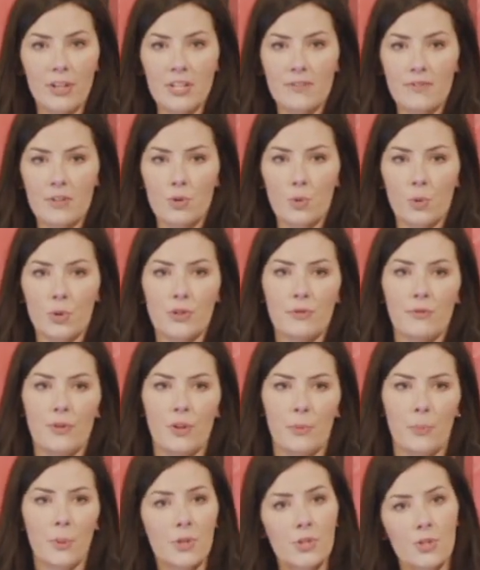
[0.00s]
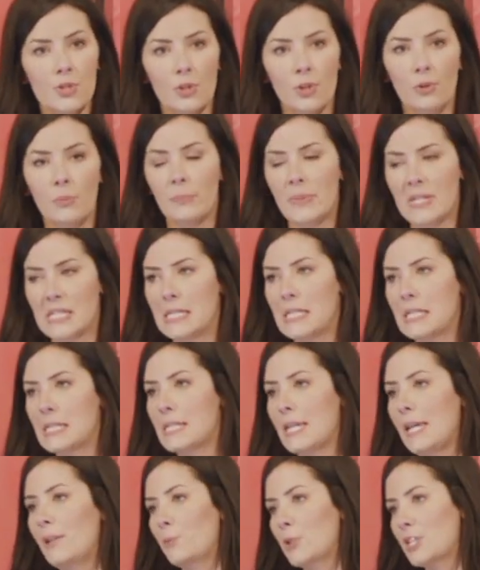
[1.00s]
are great. The networking
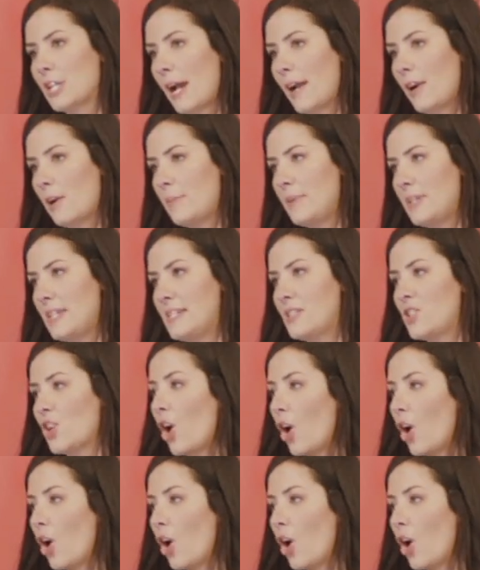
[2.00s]
is great because you know, that's